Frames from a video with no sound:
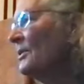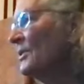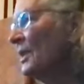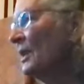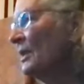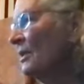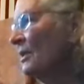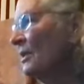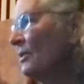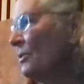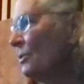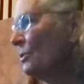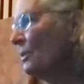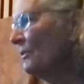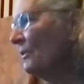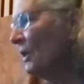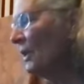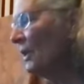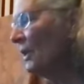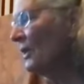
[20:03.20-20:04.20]
to say, I know
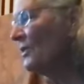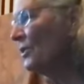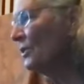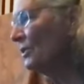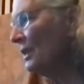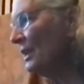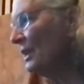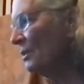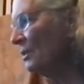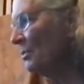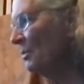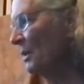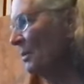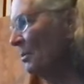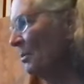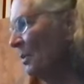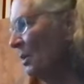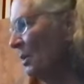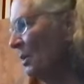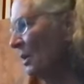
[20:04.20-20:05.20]
Shravakas, you had to be a
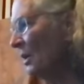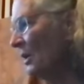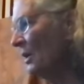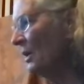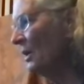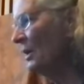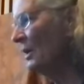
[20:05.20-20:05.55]
monk.